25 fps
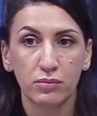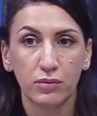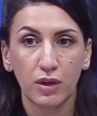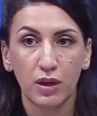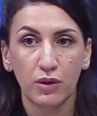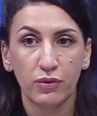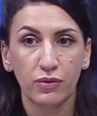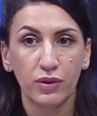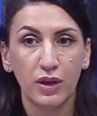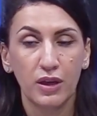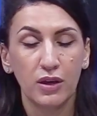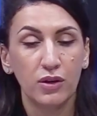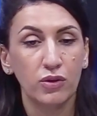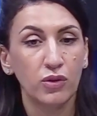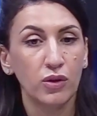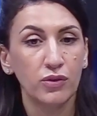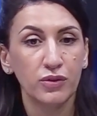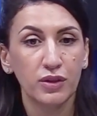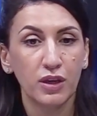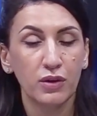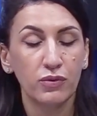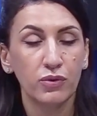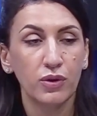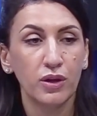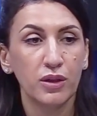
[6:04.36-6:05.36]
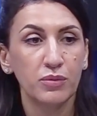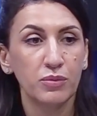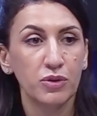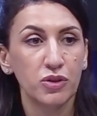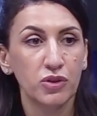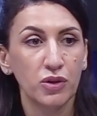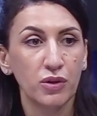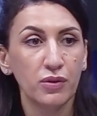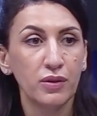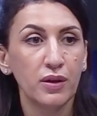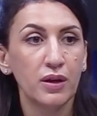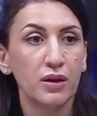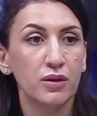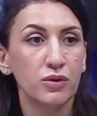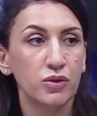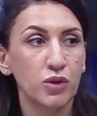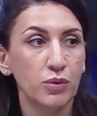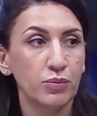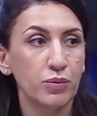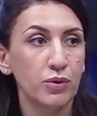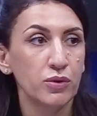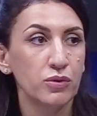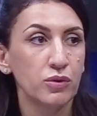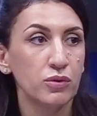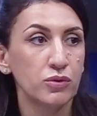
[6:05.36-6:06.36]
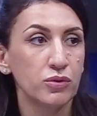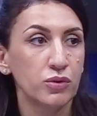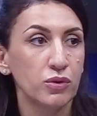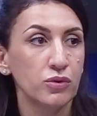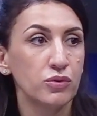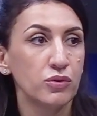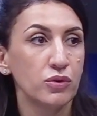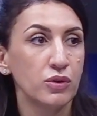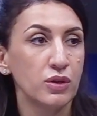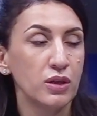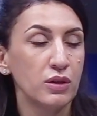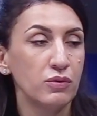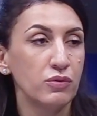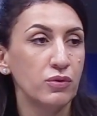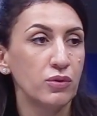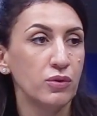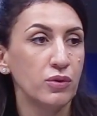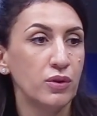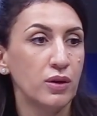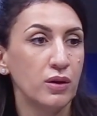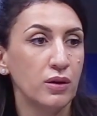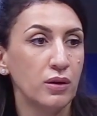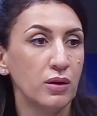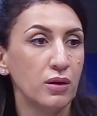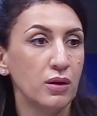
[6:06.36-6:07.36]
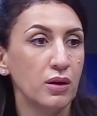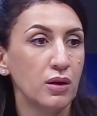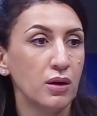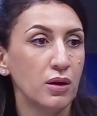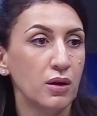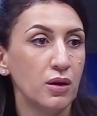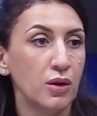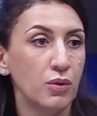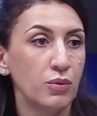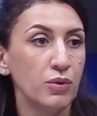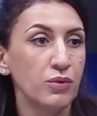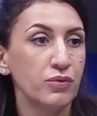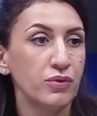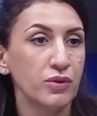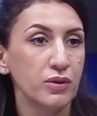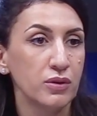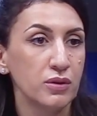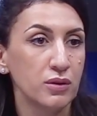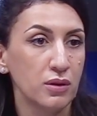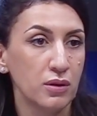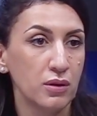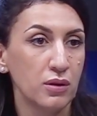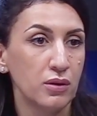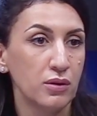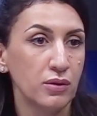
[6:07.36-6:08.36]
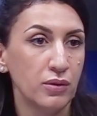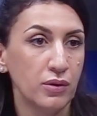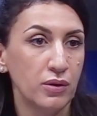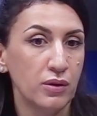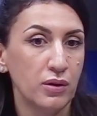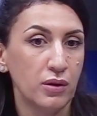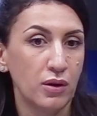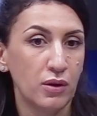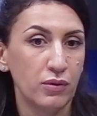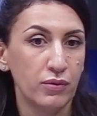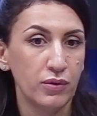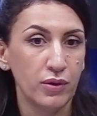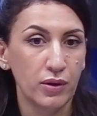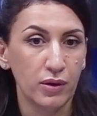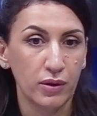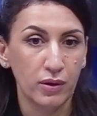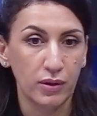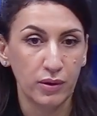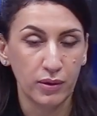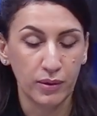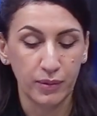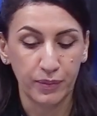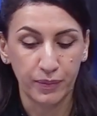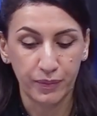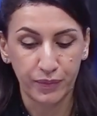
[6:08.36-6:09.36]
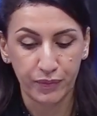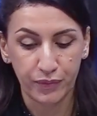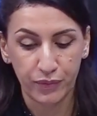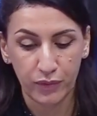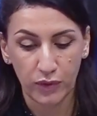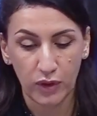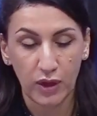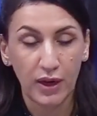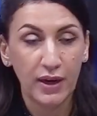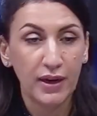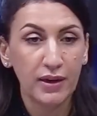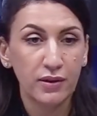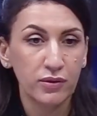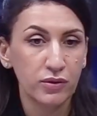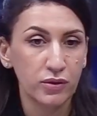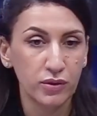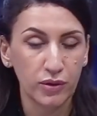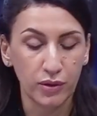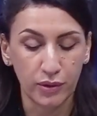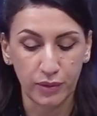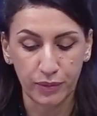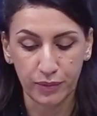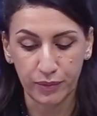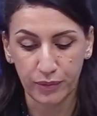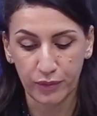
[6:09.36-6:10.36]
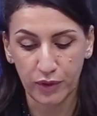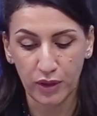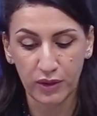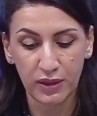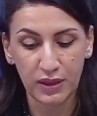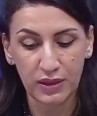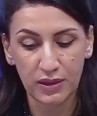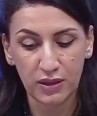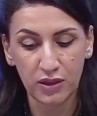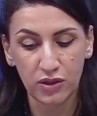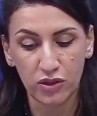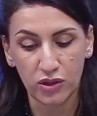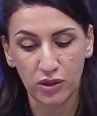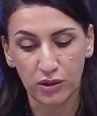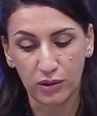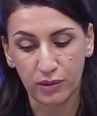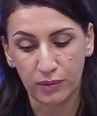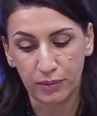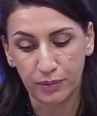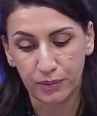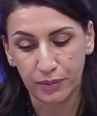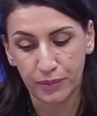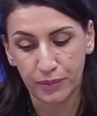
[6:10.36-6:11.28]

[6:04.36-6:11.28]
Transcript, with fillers: if they don't give you admission, they are supposed also to give you the refusal of the, the answer, the decision.